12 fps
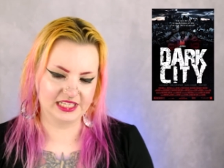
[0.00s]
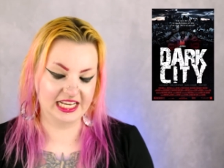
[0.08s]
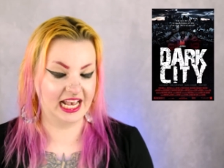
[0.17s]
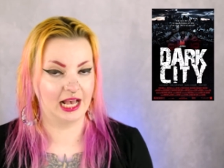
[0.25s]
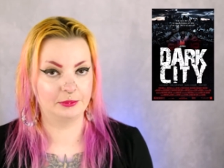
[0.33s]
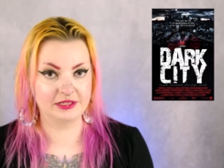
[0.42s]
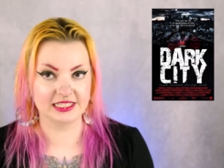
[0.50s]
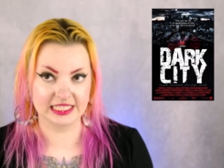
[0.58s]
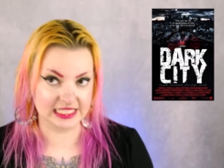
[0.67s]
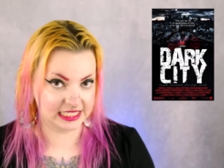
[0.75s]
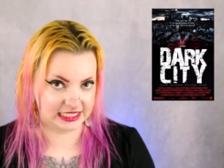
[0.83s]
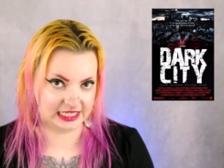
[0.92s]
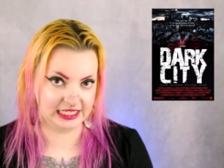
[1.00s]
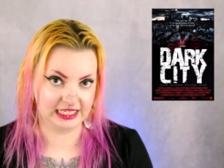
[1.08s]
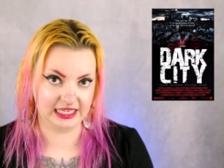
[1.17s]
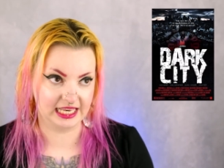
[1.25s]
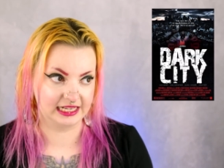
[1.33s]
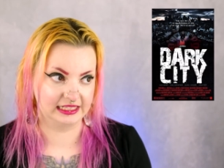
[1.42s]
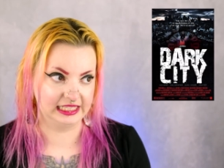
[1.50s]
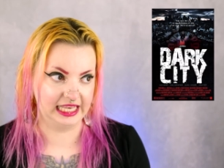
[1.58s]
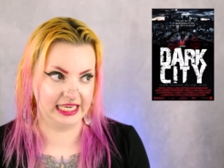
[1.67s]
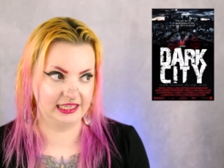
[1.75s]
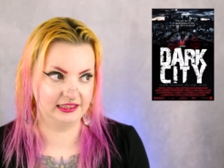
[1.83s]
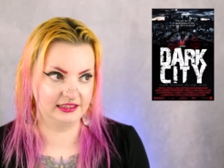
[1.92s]
It happens in a city, and
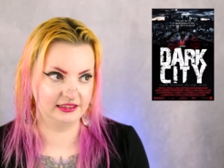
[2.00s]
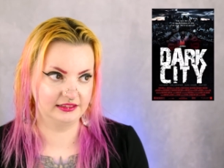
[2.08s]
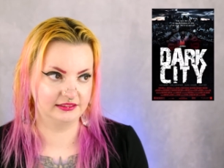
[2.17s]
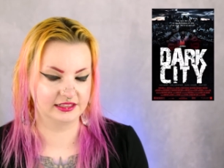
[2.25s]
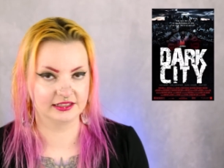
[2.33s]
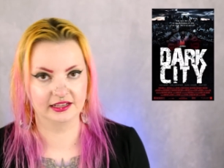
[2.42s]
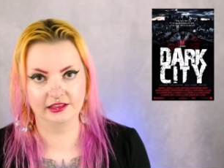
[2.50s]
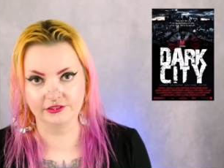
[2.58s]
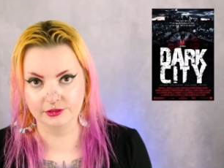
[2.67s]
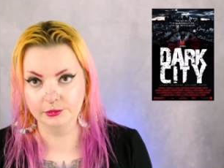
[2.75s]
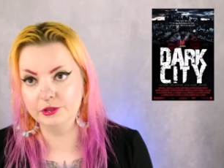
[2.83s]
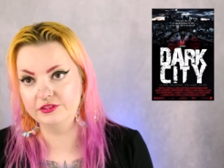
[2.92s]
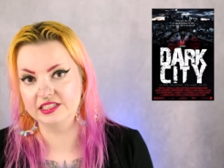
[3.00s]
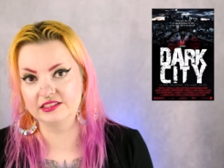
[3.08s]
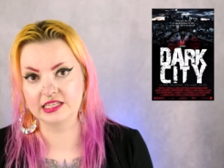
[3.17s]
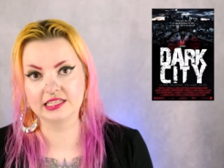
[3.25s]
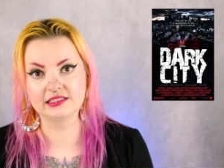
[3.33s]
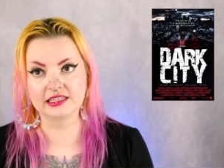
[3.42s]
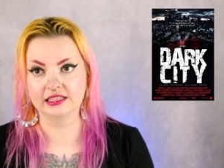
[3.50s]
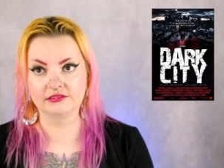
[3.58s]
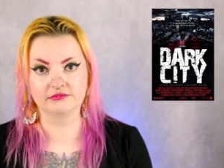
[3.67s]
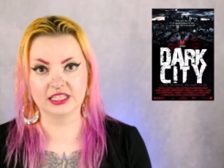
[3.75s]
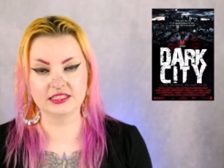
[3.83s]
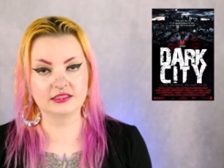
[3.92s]
like the title of the movie says, like,
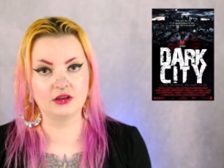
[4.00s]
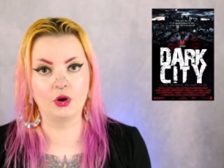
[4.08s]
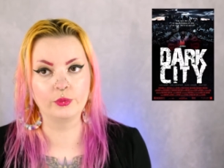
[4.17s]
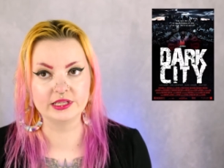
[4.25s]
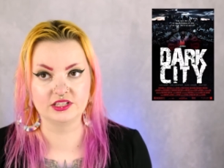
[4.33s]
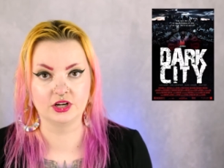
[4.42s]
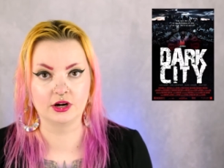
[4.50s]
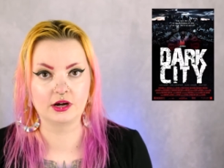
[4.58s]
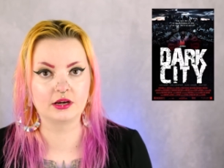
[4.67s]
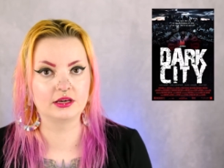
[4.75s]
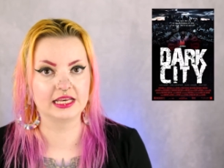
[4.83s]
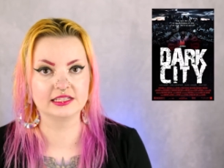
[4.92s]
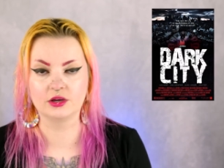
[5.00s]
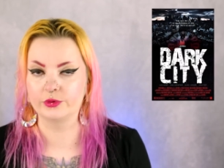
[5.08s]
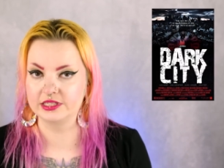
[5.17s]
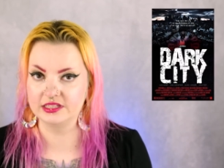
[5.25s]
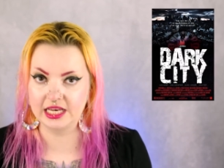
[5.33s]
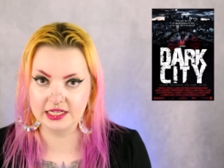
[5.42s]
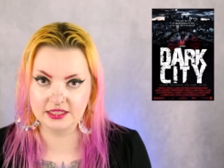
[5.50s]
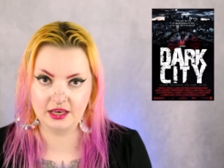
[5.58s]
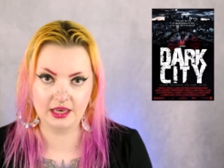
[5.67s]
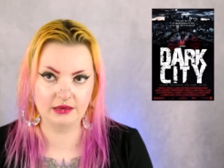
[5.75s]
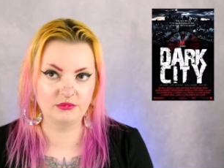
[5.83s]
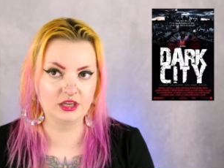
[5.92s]
it's always dark. It's always
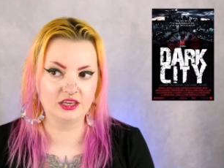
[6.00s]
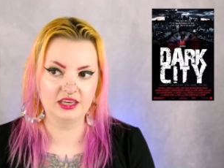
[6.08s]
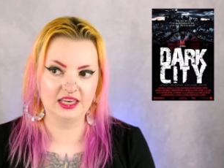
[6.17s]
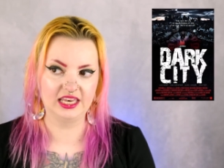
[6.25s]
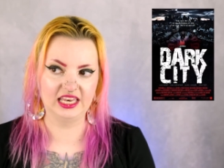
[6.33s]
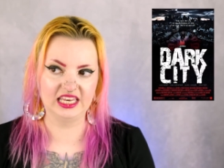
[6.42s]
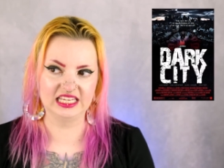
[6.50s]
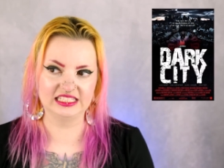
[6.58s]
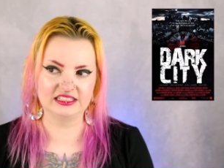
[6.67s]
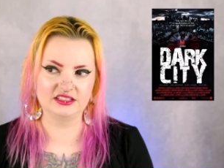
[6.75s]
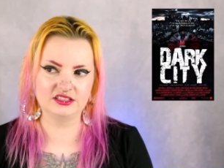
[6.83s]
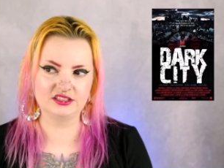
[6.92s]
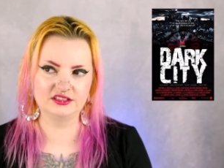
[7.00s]
nighttime, and